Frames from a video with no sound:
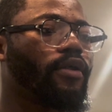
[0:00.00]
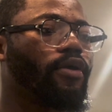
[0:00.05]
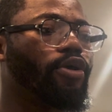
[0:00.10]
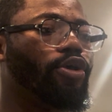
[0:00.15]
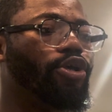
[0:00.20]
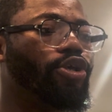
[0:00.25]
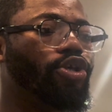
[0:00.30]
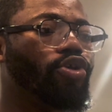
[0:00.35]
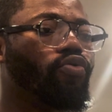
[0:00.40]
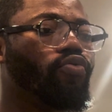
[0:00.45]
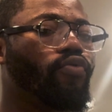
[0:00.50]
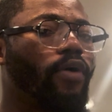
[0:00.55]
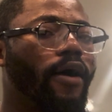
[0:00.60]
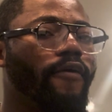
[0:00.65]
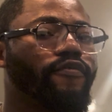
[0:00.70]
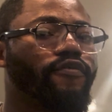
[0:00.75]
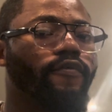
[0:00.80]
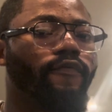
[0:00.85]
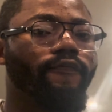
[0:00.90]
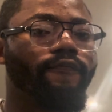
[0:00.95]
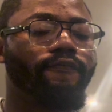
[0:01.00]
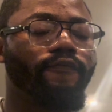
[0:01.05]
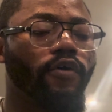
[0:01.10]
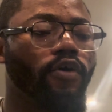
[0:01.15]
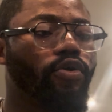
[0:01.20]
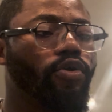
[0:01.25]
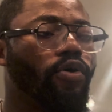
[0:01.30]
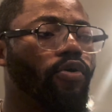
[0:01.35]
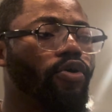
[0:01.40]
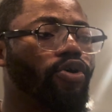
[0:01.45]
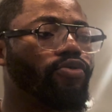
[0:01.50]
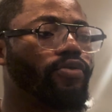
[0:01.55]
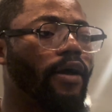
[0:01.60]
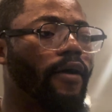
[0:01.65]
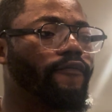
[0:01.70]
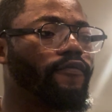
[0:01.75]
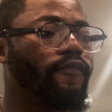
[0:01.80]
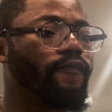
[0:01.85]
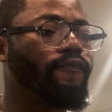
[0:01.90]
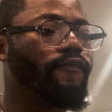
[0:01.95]
You have to
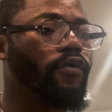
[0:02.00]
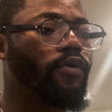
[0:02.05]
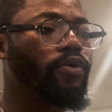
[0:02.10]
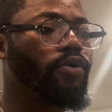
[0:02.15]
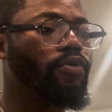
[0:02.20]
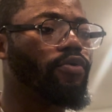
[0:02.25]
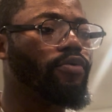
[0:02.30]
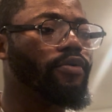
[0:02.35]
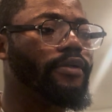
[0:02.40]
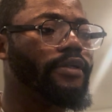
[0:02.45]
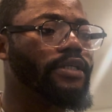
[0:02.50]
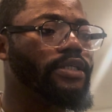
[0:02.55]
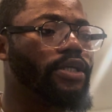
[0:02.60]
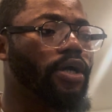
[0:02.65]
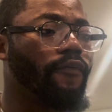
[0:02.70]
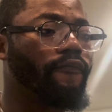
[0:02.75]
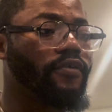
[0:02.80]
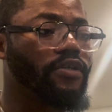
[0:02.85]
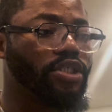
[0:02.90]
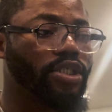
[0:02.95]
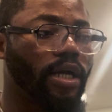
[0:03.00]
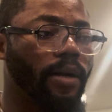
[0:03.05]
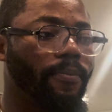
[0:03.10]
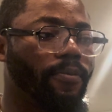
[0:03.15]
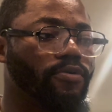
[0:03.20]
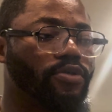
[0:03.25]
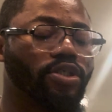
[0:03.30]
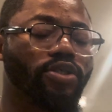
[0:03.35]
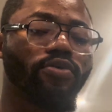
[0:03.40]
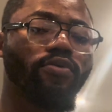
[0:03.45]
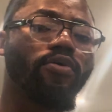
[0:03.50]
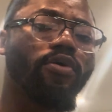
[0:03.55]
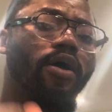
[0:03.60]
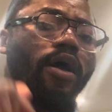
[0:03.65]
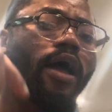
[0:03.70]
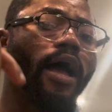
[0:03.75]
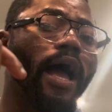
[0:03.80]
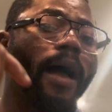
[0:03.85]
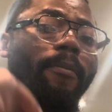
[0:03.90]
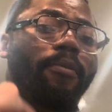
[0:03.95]
follow the official portal.
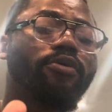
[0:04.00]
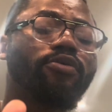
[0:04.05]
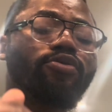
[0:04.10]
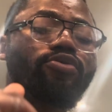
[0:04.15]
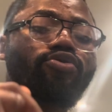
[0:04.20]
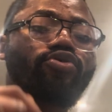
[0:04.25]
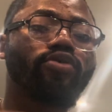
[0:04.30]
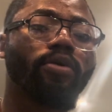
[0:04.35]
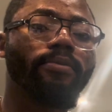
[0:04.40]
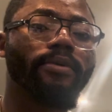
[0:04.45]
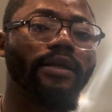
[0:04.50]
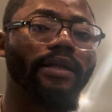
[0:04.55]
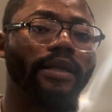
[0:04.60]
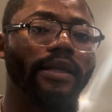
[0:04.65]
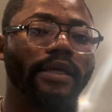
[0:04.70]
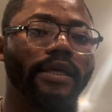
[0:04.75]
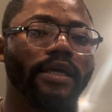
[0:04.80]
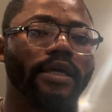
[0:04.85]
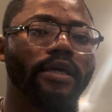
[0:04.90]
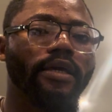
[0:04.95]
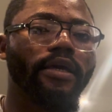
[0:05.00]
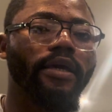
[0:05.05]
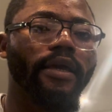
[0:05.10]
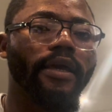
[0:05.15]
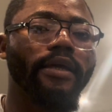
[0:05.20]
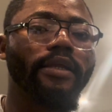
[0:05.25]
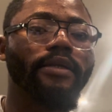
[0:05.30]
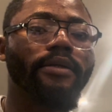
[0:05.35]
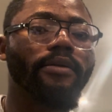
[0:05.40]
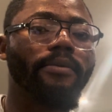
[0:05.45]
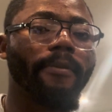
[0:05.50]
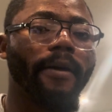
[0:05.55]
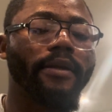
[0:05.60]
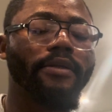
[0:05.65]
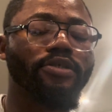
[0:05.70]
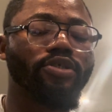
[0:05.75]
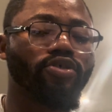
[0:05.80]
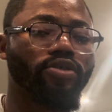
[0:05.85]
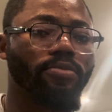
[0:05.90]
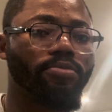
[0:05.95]
I'm going to drop the link in my
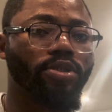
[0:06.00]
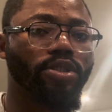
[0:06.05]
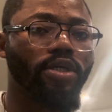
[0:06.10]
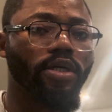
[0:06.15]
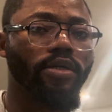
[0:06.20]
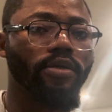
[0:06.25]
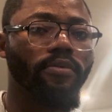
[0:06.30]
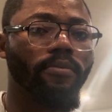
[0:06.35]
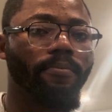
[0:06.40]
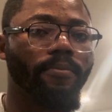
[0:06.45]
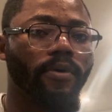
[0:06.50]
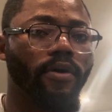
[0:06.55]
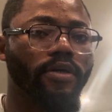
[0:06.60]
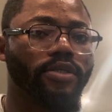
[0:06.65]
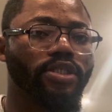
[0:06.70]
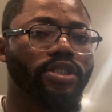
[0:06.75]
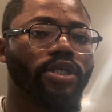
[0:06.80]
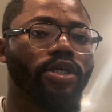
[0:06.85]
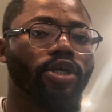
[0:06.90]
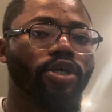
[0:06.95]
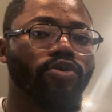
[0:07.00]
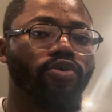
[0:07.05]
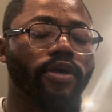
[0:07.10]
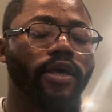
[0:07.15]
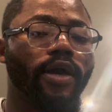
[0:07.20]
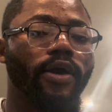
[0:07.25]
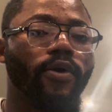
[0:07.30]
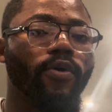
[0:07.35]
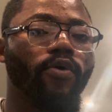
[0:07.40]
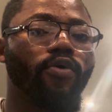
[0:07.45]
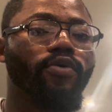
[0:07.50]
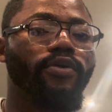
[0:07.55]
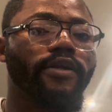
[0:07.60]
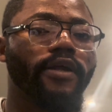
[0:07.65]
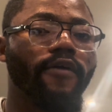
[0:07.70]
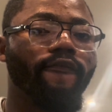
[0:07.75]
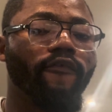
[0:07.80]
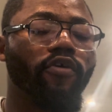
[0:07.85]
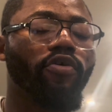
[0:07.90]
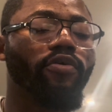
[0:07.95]
description box. You can go there,
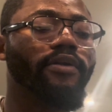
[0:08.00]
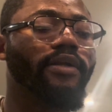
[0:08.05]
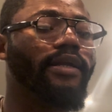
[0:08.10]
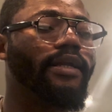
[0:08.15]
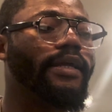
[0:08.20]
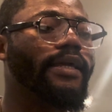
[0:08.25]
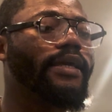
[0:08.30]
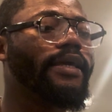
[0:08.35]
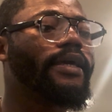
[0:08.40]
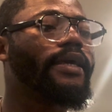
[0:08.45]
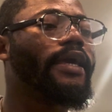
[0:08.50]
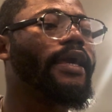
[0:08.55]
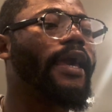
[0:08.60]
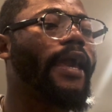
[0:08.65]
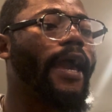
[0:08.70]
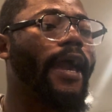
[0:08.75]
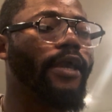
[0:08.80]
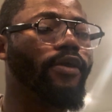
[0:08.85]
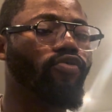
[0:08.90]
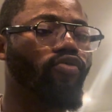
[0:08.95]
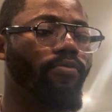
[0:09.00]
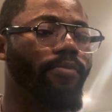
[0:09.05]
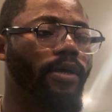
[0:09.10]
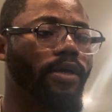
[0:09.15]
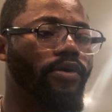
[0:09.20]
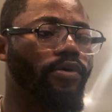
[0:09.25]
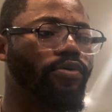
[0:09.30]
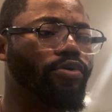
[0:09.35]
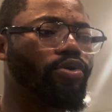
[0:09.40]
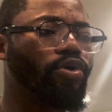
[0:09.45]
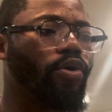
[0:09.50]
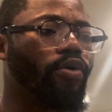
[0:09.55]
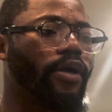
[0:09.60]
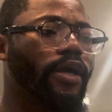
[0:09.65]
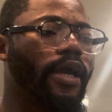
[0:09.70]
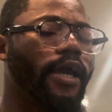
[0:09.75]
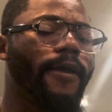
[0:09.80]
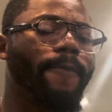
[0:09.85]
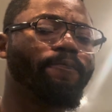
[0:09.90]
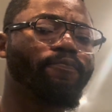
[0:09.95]
follow the link, and you will be good.
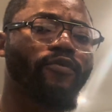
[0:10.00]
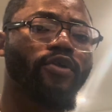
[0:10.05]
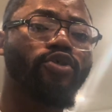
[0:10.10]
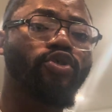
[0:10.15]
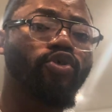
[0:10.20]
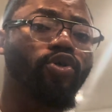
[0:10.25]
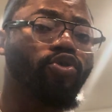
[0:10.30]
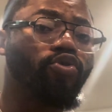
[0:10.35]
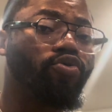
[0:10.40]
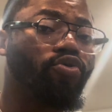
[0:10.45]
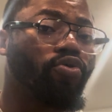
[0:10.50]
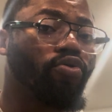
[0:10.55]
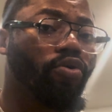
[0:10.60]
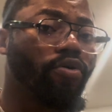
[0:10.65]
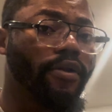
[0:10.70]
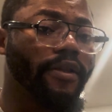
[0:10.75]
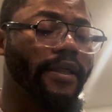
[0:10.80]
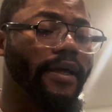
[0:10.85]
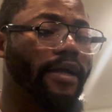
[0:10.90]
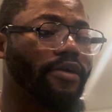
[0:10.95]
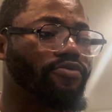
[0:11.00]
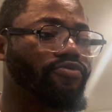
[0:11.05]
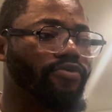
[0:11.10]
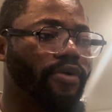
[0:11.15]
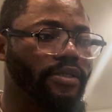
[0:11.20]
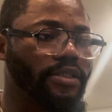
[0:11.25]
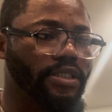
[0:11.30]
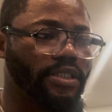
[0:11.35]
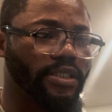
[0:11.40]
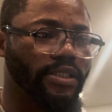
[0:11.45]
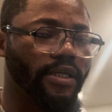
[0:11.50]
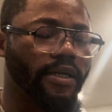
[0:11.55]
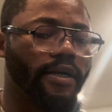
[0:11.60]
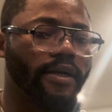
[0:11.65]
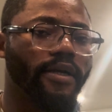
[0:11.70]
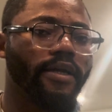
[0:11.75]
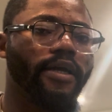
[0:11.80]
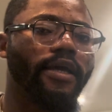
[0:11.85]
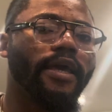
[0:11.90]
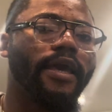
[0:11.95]
Okay, so you go there and register,
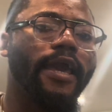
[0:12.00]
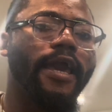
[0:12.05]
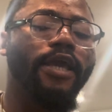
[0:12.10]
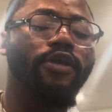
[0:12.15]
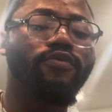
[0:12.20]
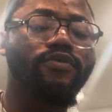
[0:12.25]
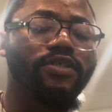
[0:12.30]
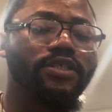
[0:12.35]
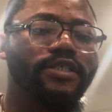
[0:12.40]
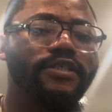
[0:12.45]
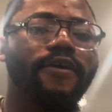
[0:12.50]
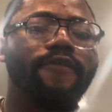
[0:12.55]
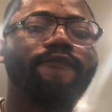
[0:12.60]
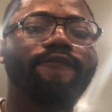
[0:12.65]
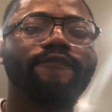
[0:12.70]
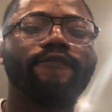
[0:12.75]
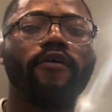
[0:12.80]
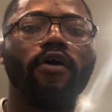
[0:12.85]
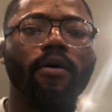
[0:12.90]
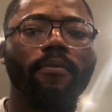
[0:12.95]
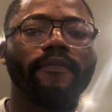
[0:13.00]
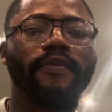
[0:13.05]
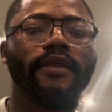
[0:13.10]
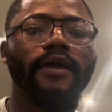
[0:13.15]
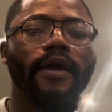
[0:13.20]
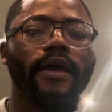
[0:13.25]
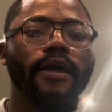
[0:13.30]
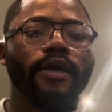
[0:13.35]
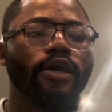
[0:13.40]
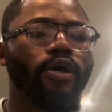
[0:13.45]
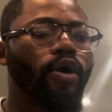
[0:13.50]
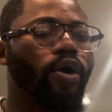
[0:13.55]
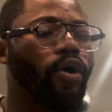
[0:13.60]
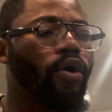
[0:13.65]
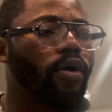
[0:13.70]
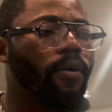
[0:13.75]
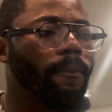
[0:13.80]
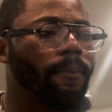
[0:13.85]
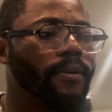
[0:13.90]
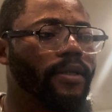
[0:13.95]
and you see a form there.
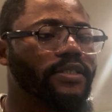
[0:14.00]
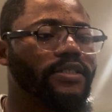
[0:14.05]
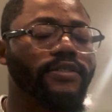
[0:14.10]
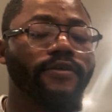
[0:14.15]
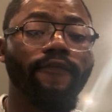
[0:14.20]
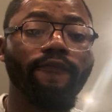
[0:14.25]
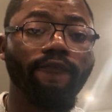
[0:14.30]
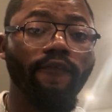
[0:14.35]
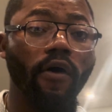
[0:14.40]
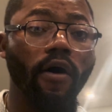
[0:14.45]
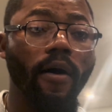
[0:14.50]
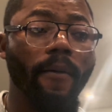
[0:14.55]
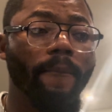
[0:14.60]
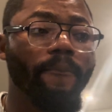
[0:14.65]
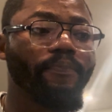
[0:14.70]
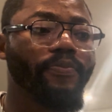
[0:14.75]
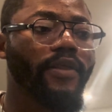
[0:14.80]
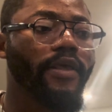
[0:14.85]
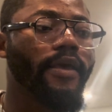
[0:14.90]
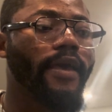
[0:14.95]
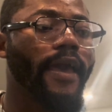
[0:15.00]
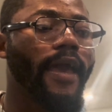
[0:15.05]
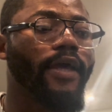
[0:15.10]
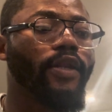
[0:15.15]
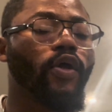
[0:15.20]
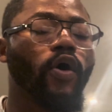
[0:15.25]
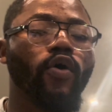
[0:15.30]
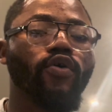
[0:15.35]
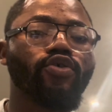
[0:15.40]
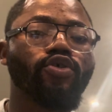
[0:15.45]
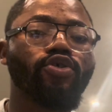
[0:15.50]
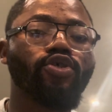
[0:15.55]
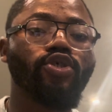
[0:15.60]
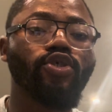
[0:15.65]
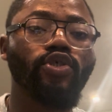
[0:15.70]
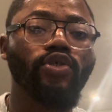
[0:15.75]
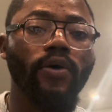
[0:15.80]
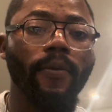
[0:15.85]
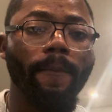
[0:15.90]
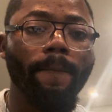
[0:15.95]
Complete the form and also
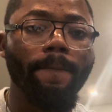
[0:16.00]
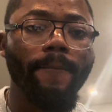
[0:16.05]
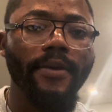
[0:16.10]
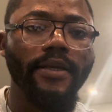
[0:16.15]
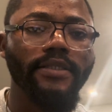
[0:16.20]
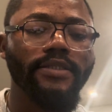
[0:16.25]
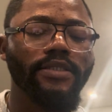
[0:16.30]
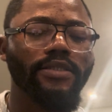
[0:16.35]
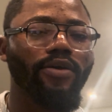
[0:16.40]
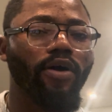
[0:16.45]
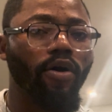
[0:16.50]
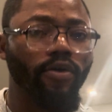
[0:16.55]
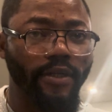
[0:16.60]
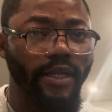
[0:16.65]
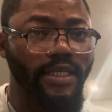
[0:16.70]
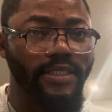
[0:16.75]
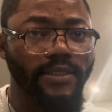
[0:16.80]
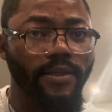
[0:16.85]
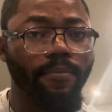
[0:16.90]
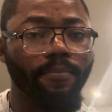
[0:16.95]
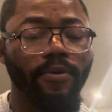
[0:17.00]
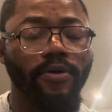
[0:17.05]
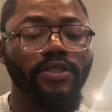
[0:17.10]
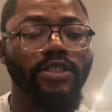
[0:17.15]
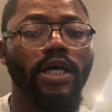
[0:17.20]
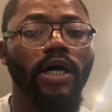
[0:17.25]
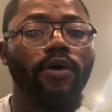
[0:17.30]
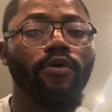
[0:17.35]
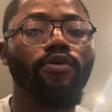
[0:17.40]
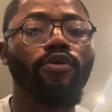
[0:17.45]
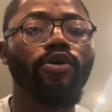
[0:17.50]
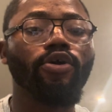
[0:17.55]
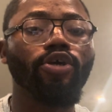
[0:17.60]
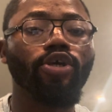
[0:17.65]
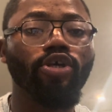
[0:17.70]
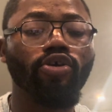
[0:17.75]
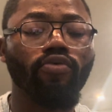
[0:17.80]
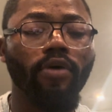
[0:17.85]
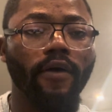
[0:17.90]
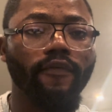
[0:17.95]
submit on that same portal.
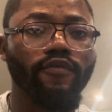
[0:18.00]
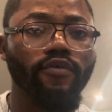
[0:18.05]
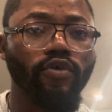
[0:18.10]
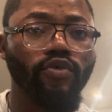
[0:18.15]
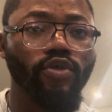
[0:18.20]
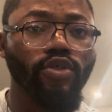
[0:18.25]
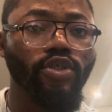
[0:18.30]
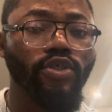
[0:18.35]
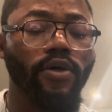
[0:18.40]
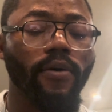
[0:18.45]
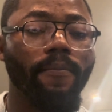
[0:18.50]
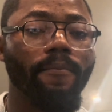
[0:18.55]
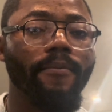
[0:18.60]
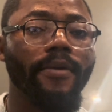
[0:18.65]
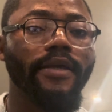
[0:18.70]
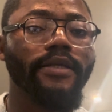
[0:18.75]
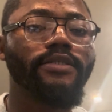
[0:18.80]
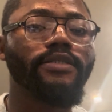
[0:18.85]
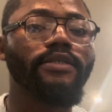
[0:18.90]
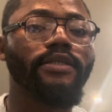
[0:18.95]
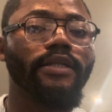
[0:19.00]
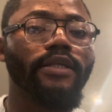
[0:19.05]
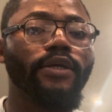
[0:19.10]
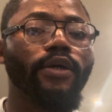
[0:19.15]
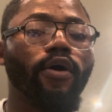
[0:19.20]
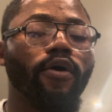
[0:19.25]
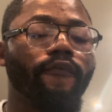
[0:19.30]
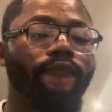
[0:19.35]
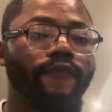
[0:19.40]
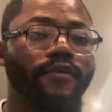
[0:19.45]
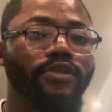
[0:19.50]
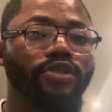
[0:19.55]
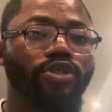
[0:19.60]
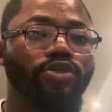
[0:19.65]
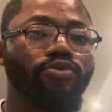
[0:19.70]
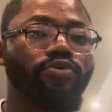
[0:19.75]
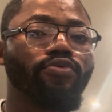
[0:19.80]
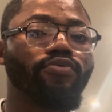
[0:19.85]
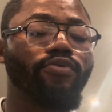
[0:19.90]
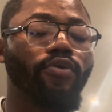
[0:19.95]
You have to also submit the
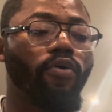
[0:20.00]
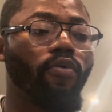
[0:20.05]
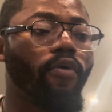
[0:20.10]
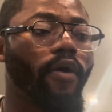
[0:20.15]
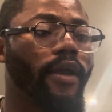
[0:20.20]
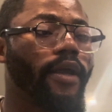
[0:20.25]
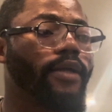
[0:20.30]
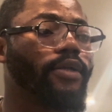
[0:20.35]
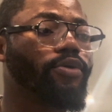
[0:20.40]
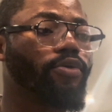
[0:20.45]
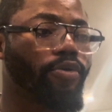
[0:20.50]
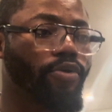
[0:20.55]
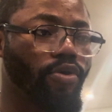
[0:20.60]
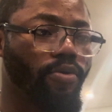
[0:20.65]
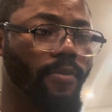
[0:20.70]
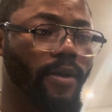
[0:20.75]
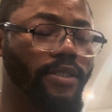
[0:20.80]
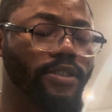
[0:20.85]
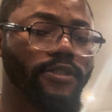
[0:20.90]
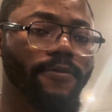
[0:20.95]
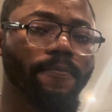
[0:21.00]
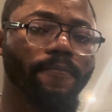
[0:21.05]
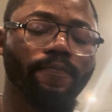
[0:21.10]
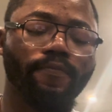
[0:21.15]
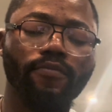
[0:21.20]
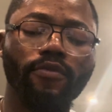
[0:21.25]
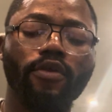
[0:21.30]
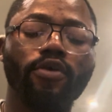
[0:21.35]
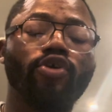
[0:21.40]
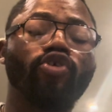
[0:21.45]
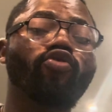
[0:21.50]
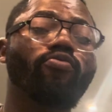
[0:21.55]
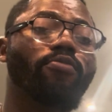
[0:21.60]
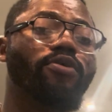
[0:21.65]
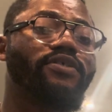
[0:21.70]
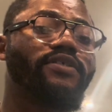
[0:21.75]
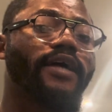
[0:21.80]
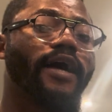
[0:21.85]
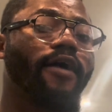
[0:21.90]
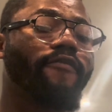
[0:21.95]
official required documents. You
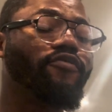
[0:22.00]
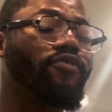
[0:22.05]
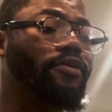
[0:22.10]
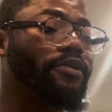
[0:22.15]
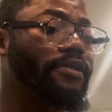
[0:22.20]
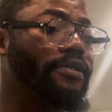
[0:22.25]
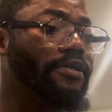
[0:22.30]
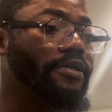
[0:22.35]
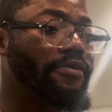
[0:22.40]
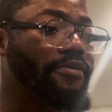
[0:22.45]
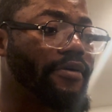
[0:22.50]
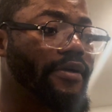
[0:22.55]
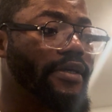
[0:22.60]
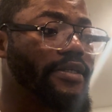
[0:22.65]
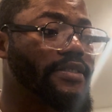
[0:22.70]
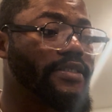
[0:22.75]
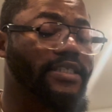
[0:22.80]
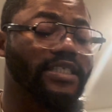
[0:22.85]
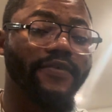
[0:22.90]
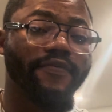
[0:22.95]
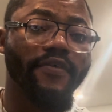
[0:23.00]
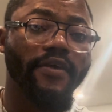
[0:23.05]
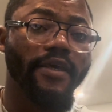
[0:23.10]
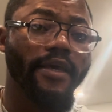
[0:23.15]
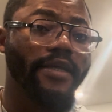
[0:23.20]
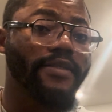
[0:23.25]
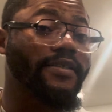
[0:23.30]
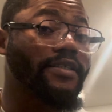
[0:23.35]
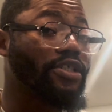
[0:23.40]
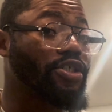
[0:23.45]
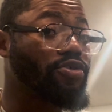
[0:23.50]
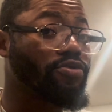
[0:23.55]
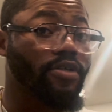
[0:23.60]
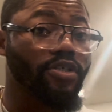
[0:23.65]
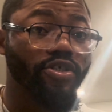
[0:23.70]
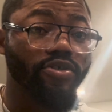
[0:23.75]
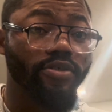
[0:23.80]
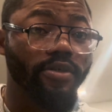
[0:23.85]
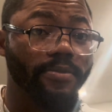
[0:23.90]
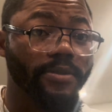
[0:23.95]
must have your degree, certificate, and
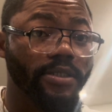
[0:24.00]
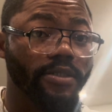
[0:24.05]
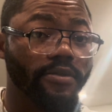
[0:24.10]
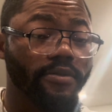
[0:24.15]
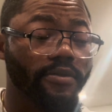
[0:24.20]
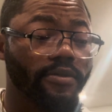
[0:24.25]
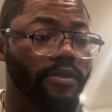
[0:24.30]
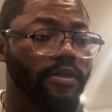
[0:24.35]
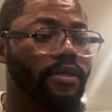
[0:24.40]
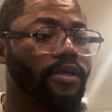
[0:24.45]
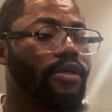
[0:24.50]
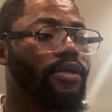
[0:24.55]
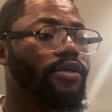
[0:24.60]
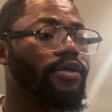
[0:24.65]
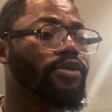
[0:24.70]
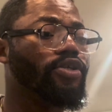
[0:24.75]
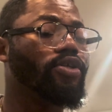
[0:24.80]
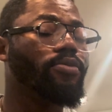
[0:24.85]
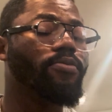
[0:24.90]
transcript. You